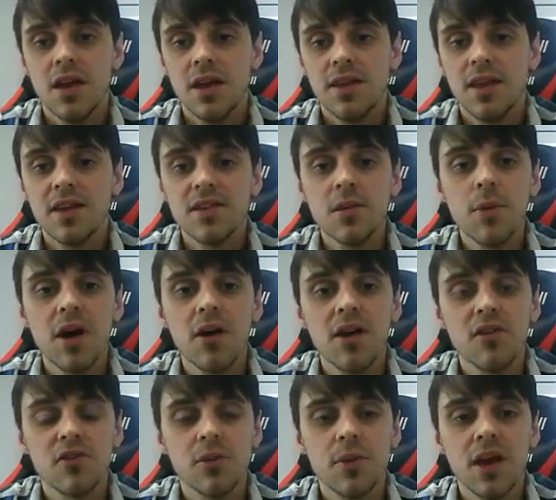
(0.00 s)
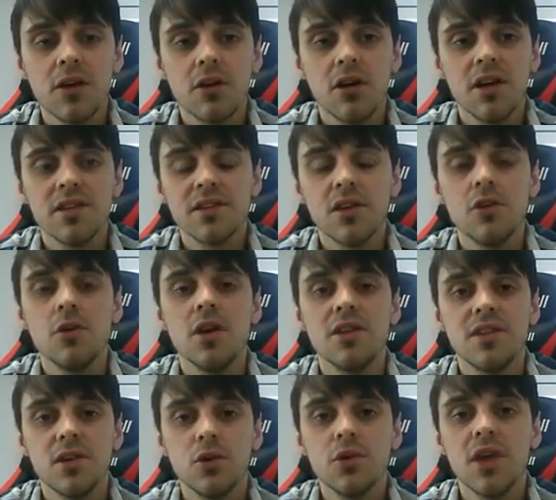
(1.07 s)
that's about it from now, guys. So
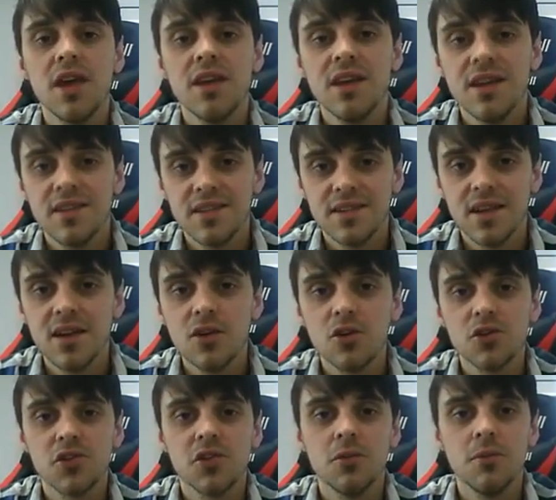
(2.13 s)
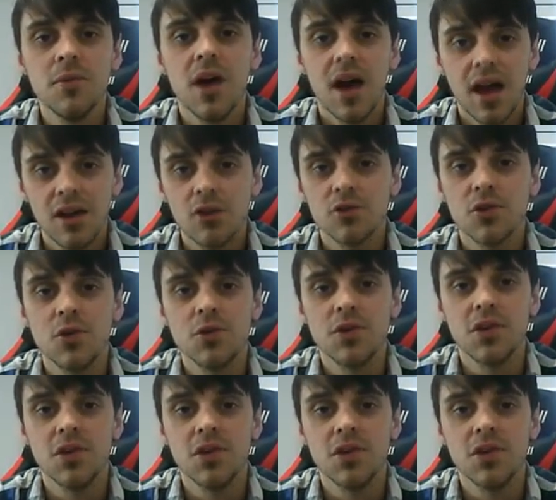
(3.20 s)
until then, stay awesome, and I'll talk to you